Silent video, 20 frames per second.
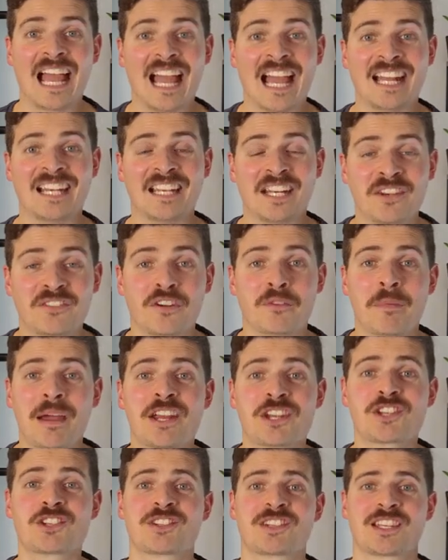An
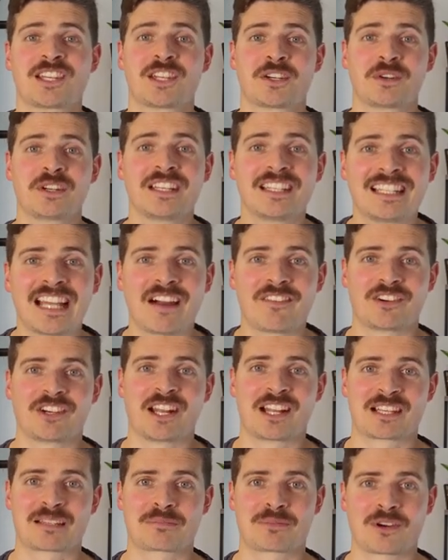information security
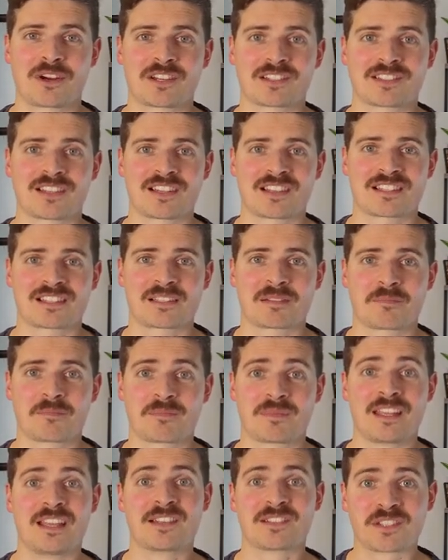governance process
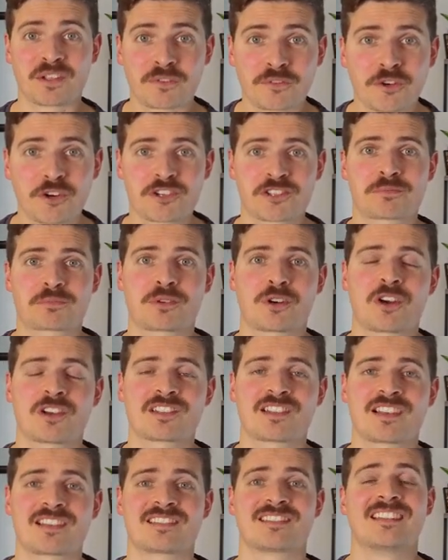is the first
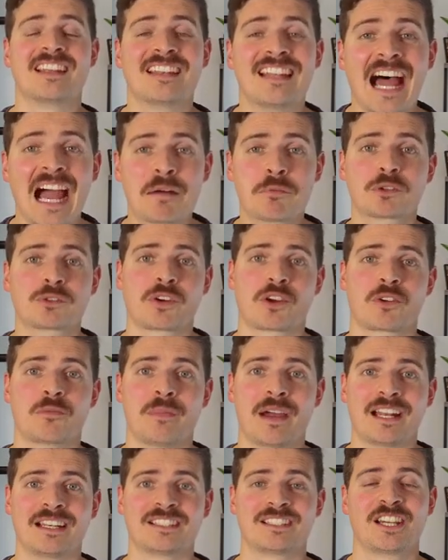process that I would
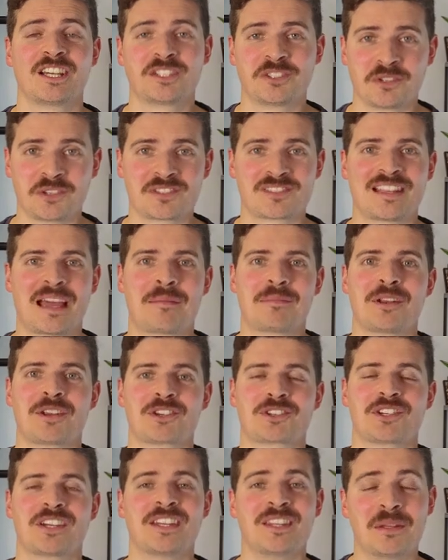recommend to
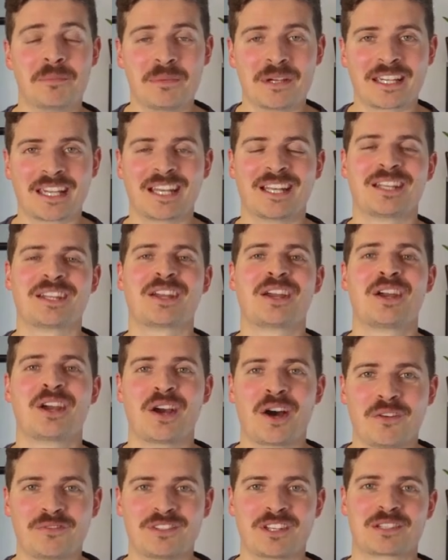establish in the beginning
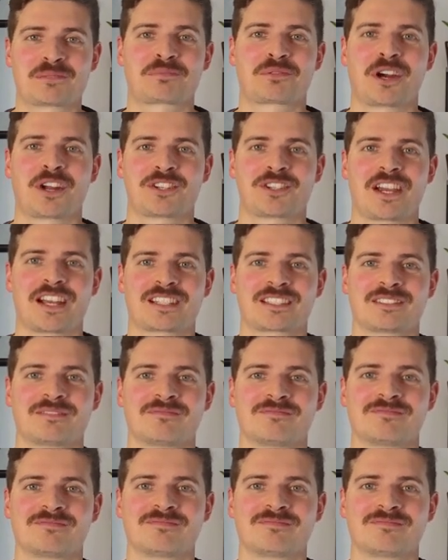of this project.